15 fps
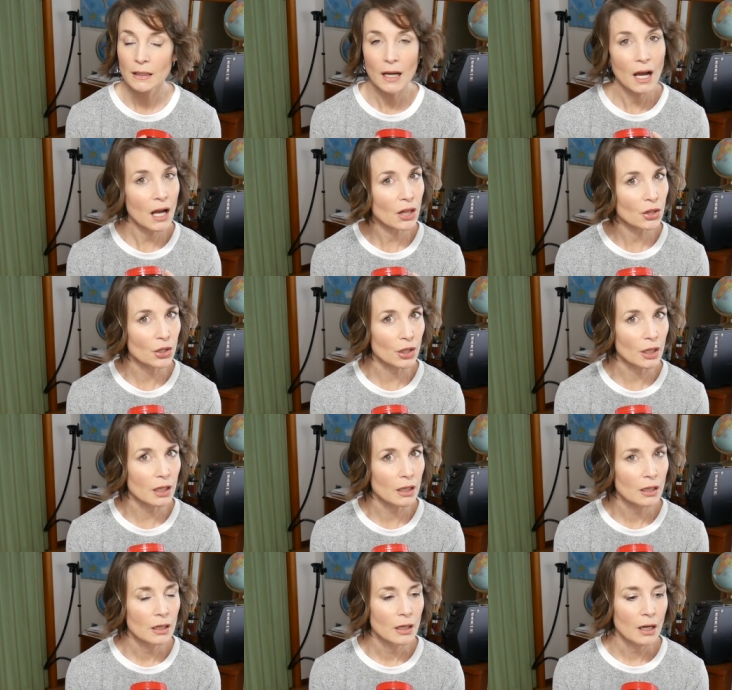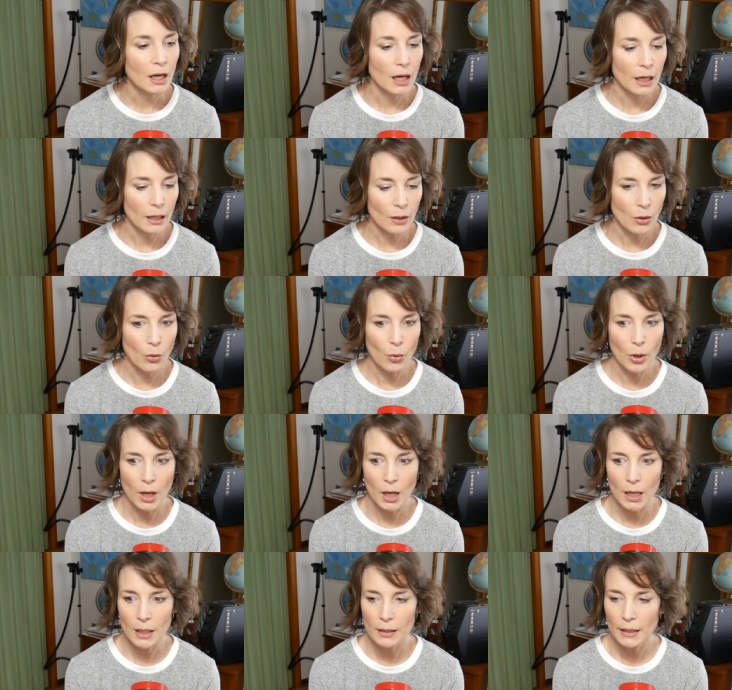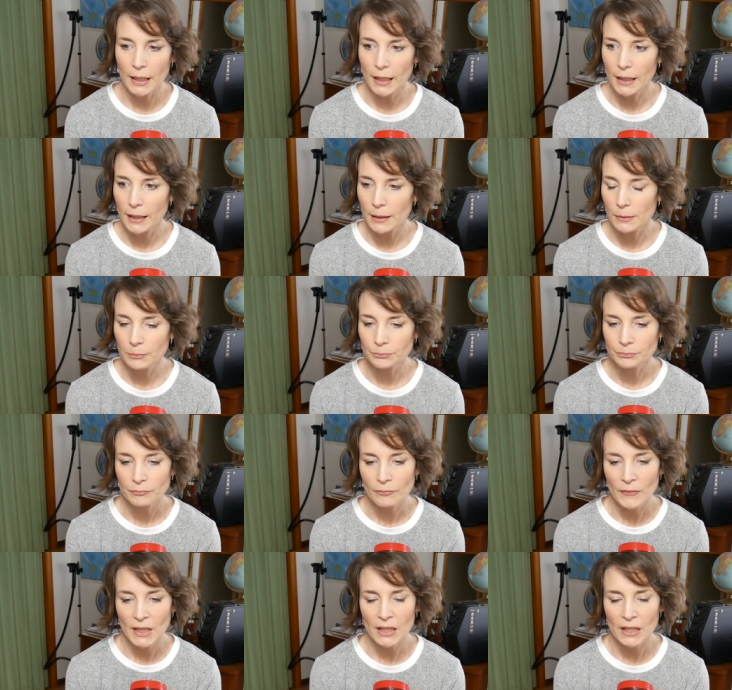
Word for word: color or um,